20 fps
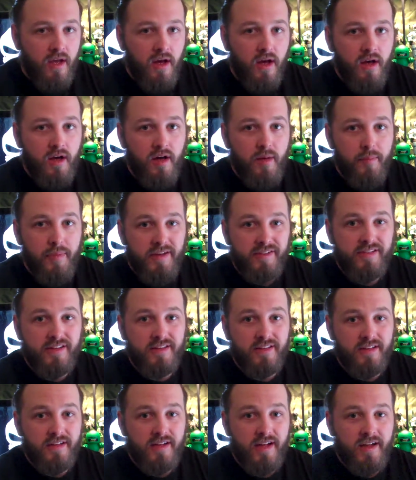
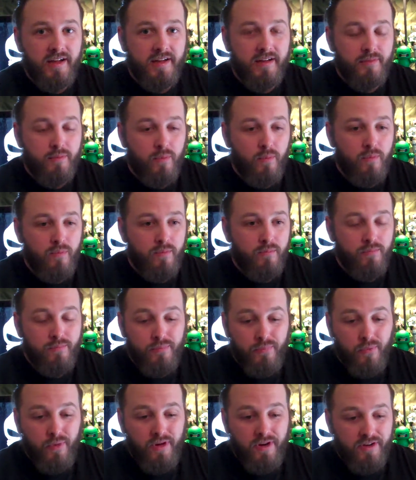Basically, I
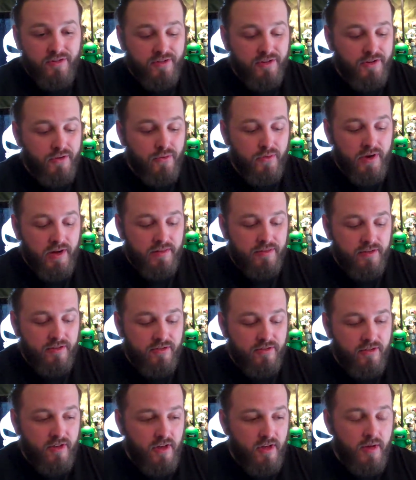wanted to create
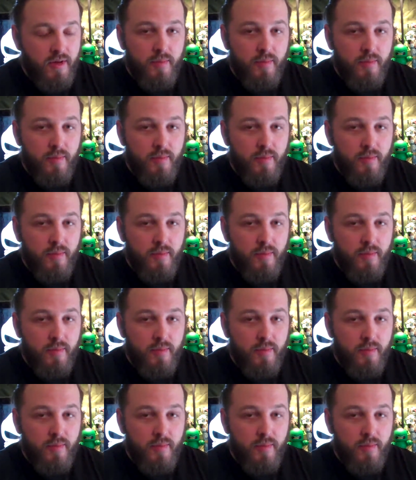this